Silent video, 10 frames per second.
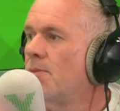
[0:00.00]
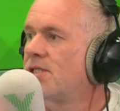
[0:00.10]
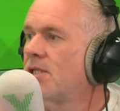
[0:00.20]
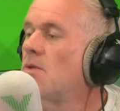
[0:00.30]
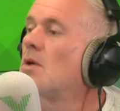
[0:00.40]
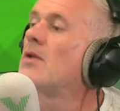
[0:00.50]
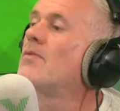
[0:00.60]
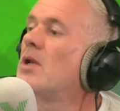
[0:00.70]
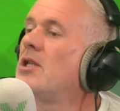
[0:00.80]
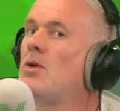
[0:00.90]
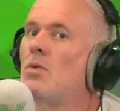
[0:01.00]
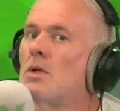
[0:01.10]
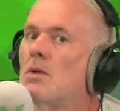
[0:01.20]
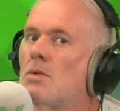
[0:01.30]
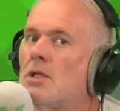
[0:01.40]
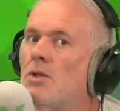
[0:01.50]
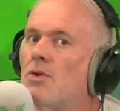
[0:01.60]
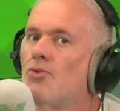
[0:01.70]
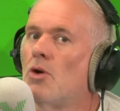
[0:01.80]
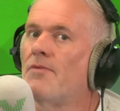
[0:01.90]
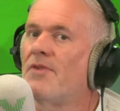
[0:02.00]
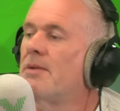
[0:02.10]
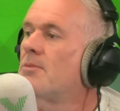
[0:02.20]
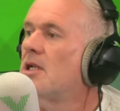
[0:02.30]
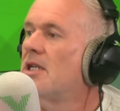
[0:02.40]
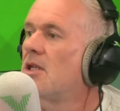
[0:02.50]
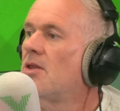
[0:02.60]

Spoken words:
So when you did the Royal Family,